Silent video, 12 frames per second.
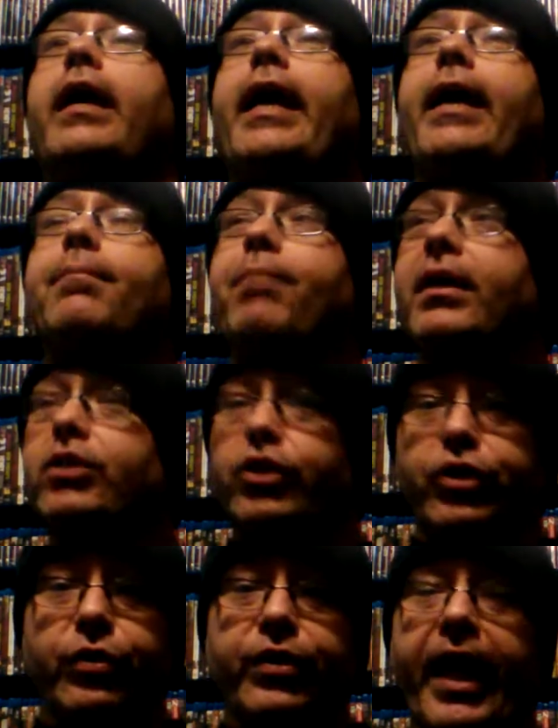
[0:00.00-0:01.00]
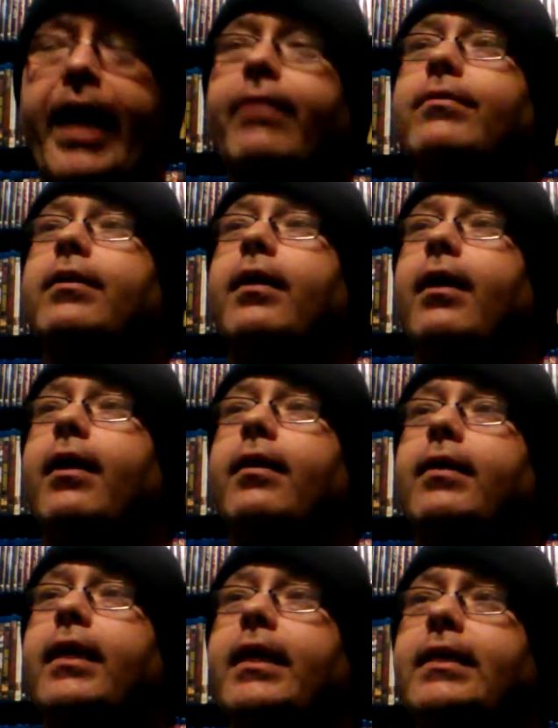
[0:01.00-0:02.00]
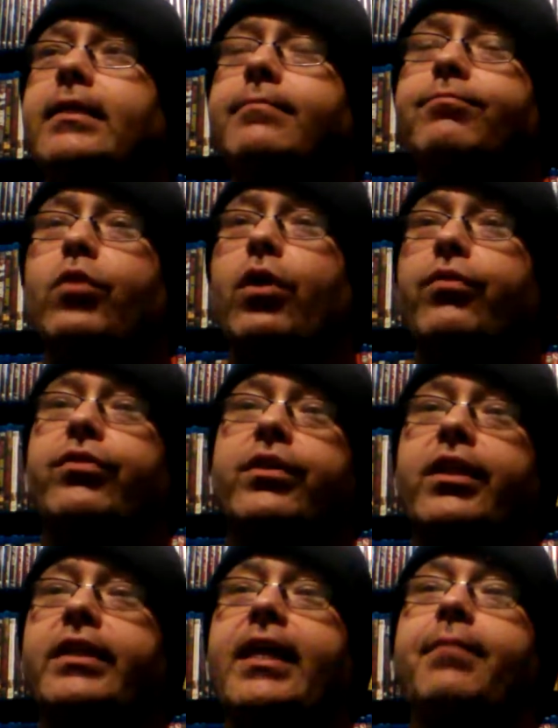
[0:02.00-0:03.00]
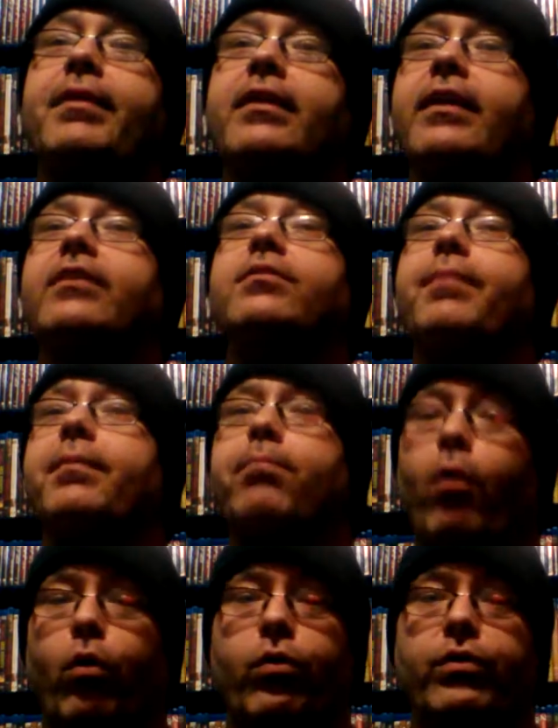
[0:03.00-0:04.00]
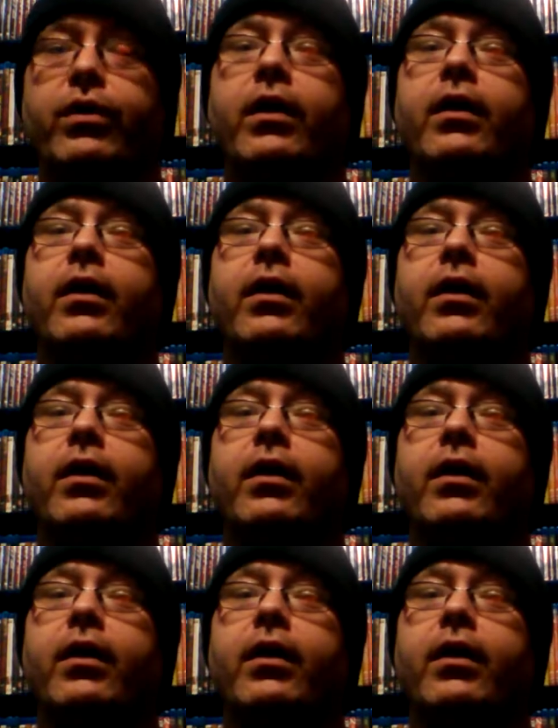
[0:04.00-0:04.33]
And, but to do that, the demon needs to be born